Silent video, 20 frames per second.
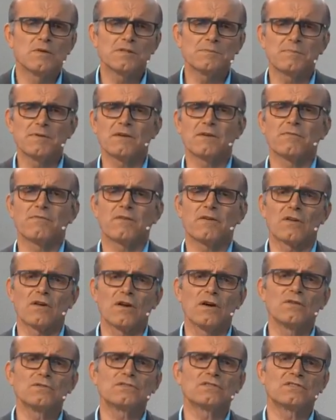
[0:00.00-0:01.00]
We speak of a
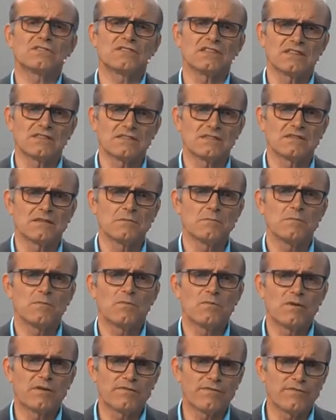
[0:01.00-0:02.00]
closed
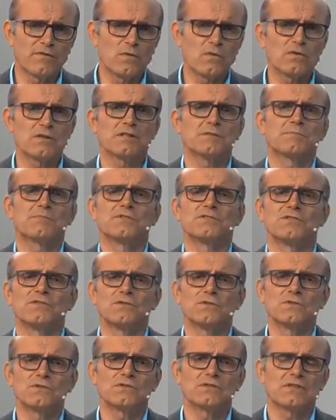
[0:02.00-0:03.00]
system when food is
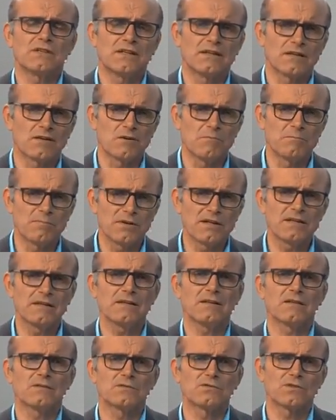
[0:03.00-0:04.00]
produced in a
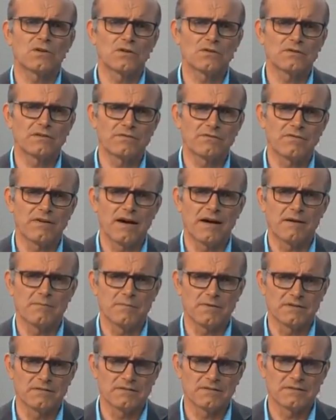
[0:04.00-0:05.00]
completely controlled
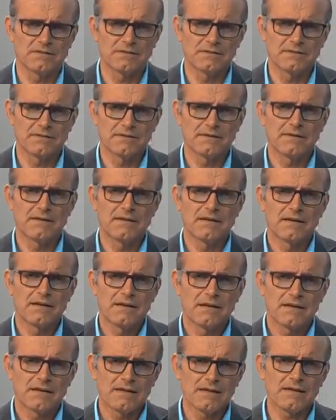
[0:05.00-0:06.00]
environment.
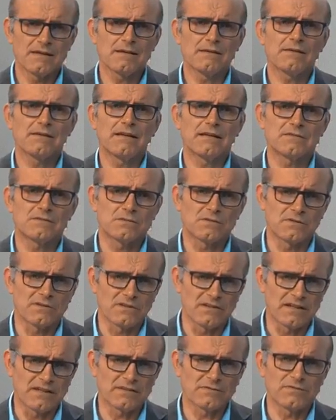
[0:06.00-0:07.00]
Here,
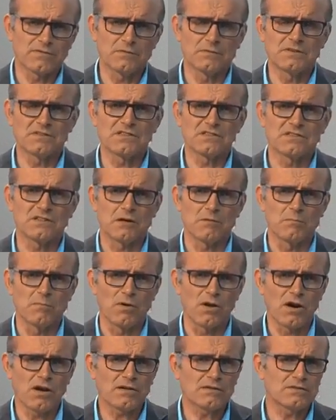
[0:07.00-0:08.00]
natural influences are
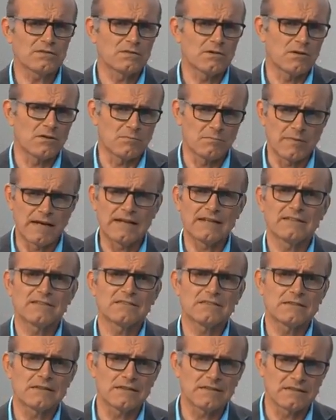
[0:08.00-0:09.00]
blocked or
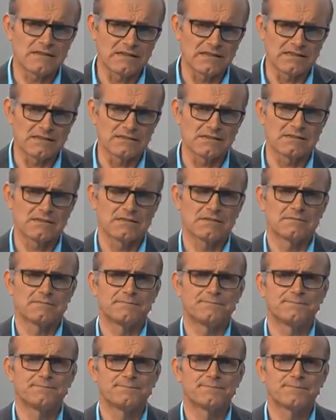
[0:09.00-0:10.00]
managed at least.
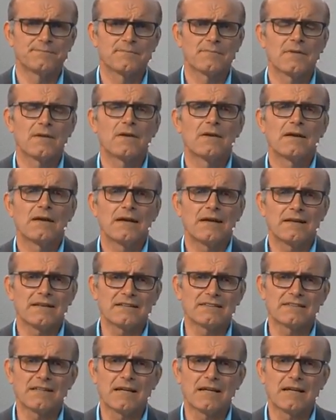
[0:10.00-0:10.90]
An